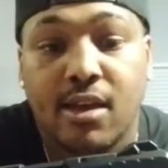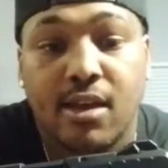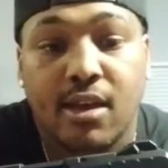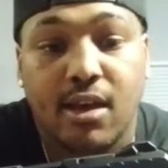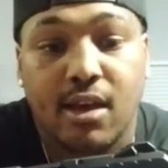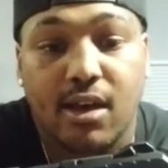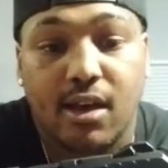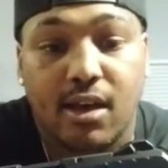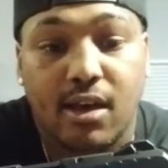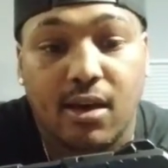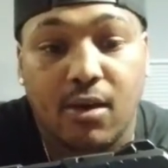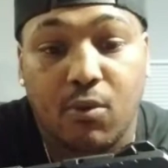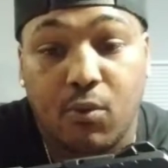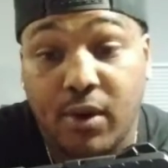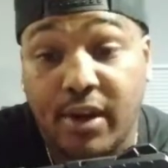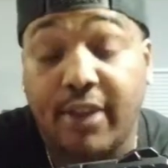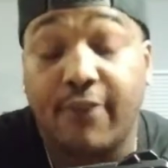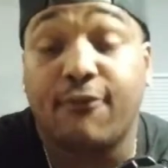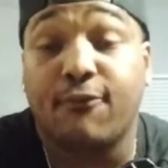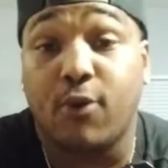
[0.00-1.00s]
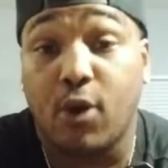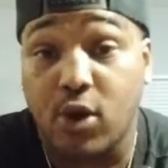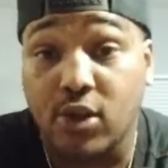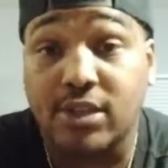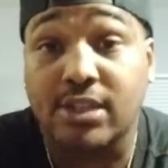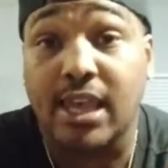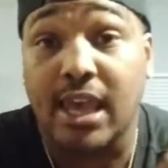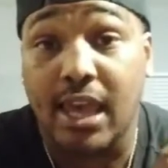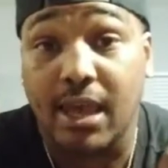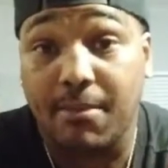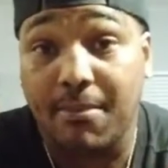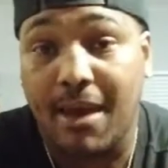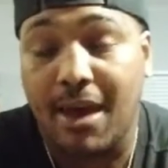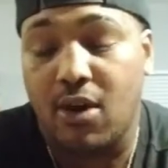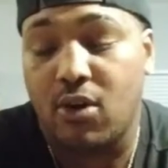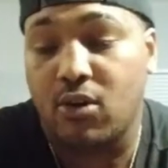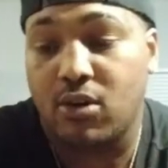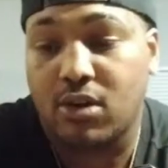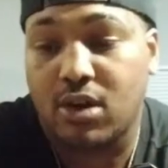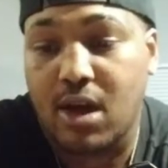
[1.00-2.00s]
When it first came
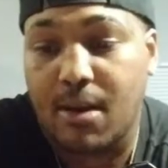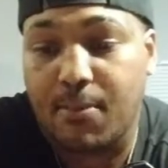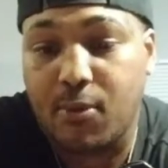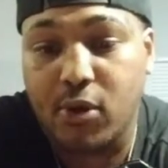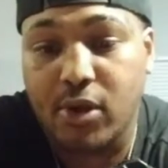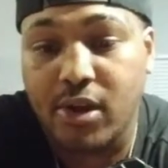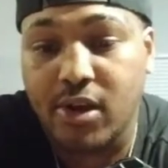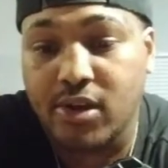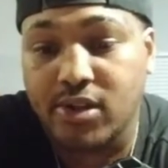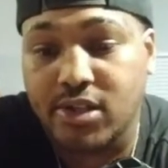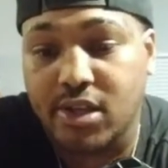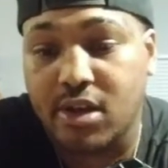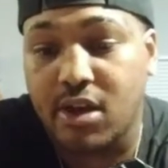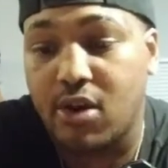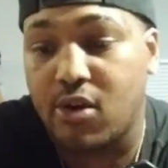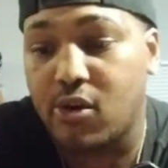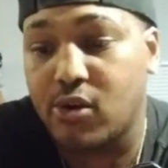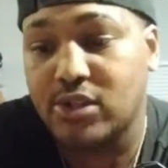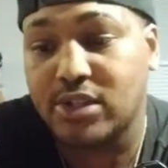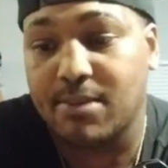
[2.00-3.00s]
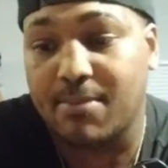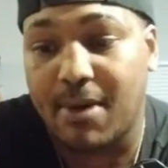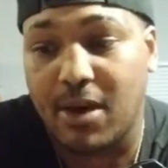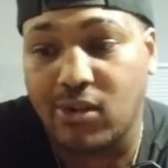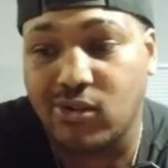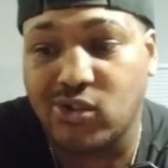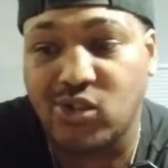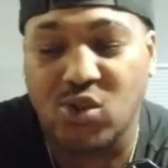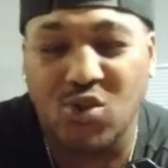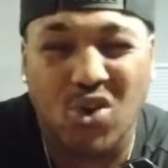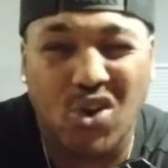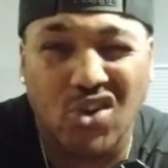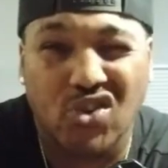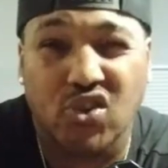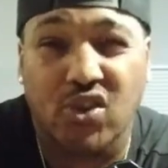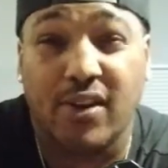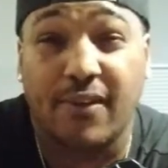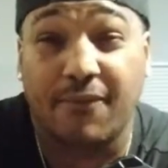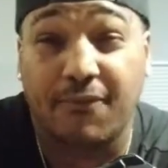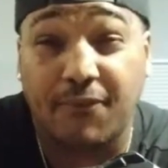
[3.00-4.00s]
out a couple years ago, it was about
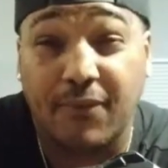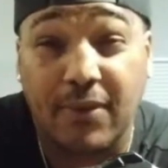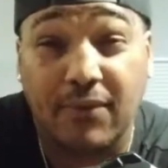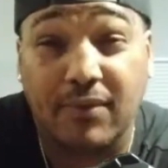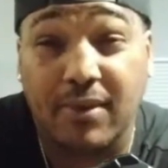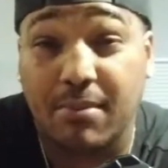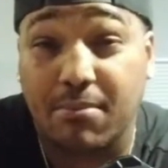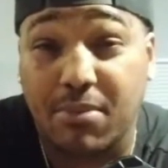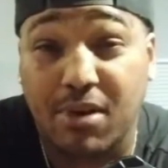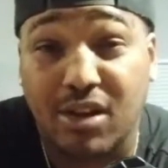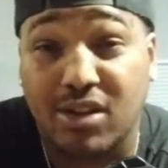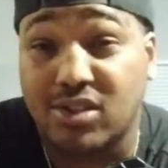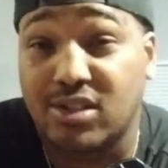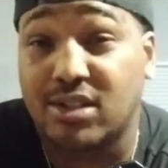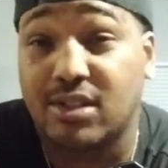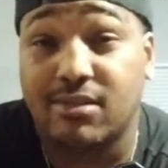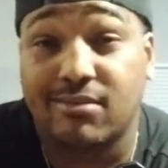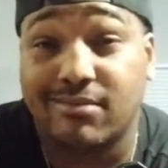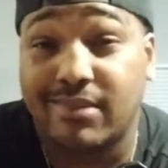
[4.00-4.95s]
250 bucks,